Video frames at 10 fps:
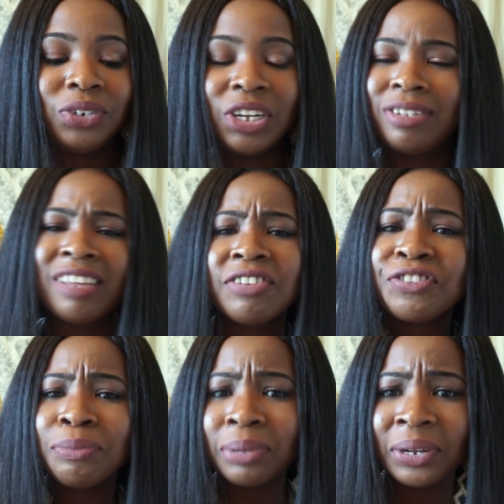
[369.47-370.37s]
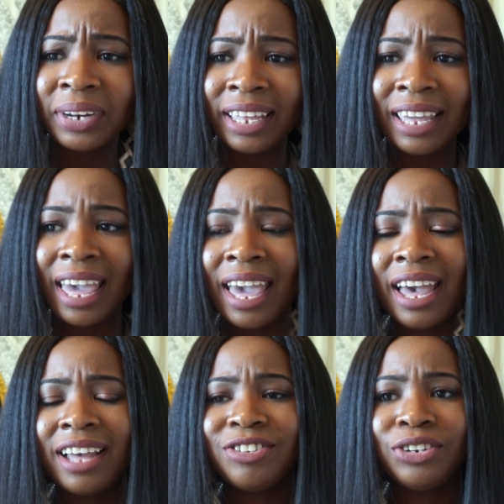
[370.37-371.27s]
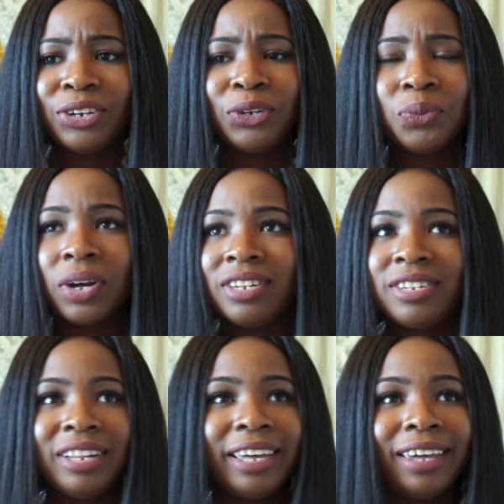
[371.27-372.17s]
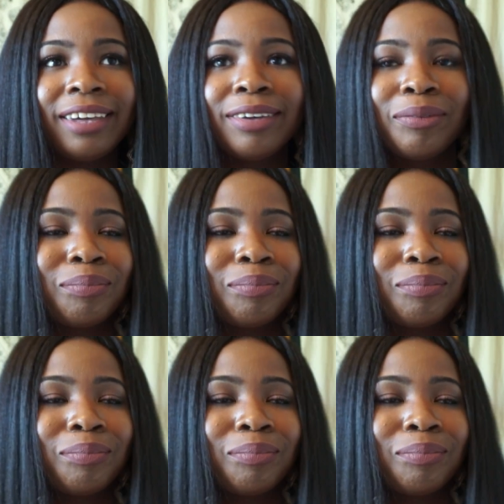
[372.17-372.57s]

you know, suffers from bloating and, you know, you want to, like,